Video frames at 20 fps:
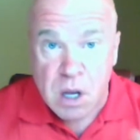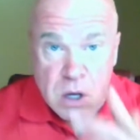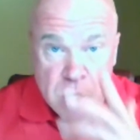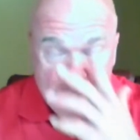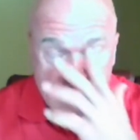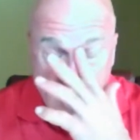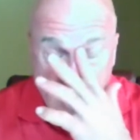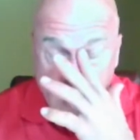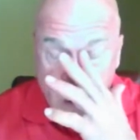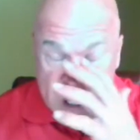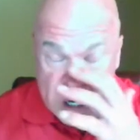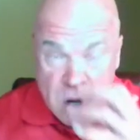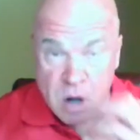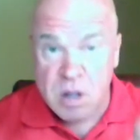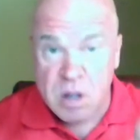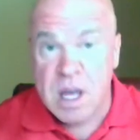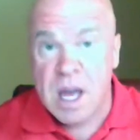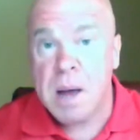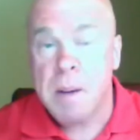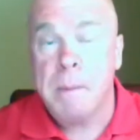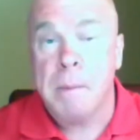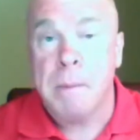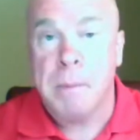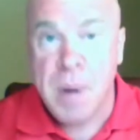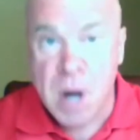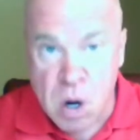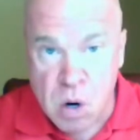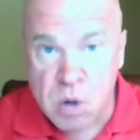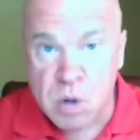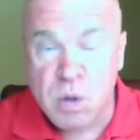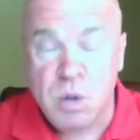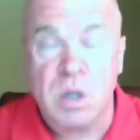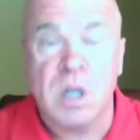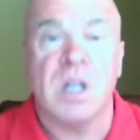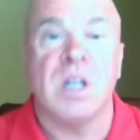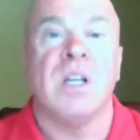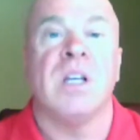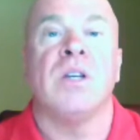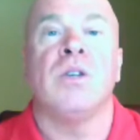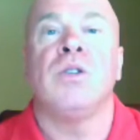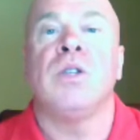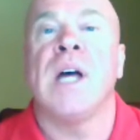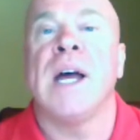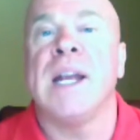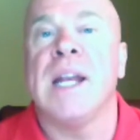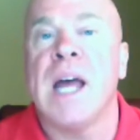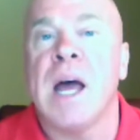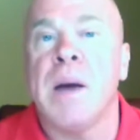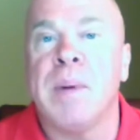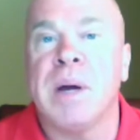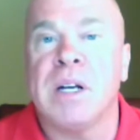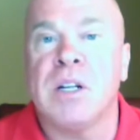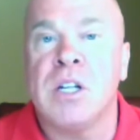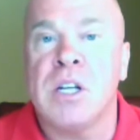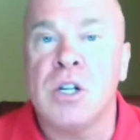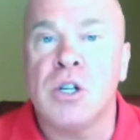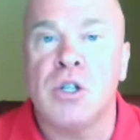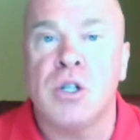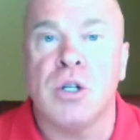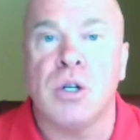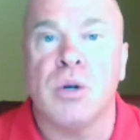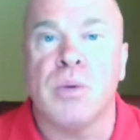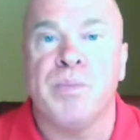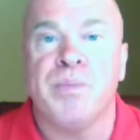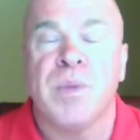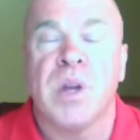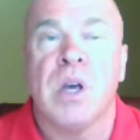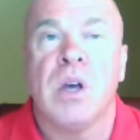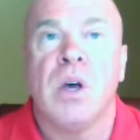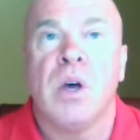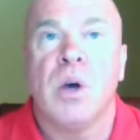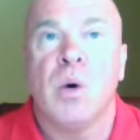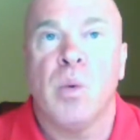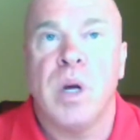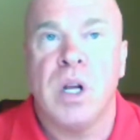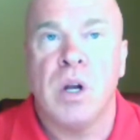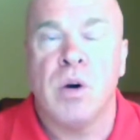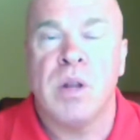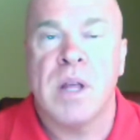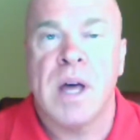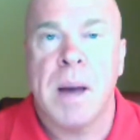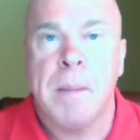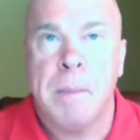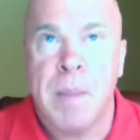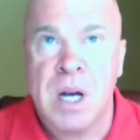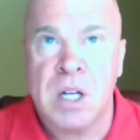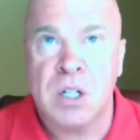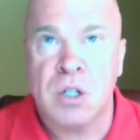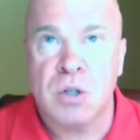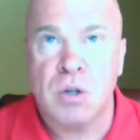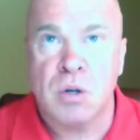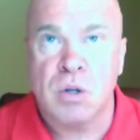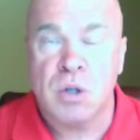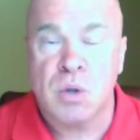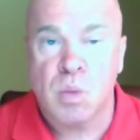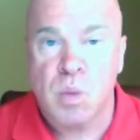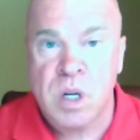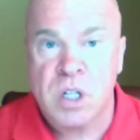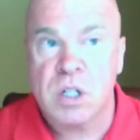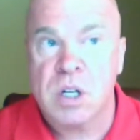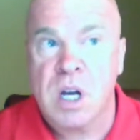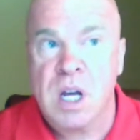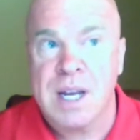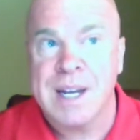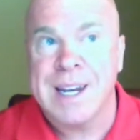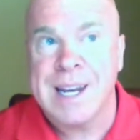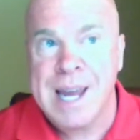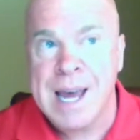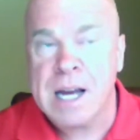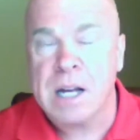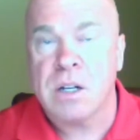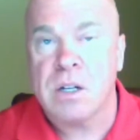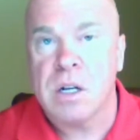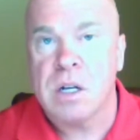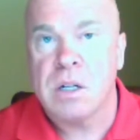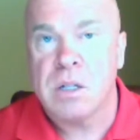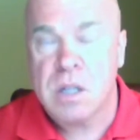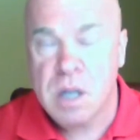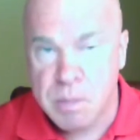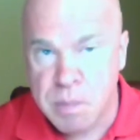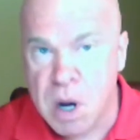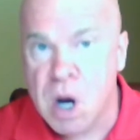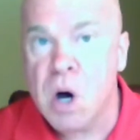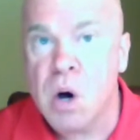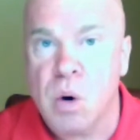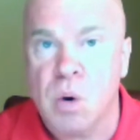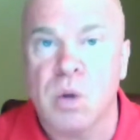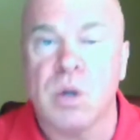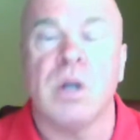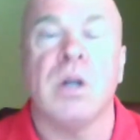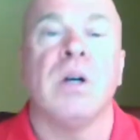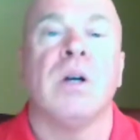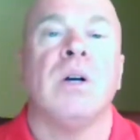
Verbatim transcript: So we know that bone is dynamic tissue. We know that muscles, which connect to bone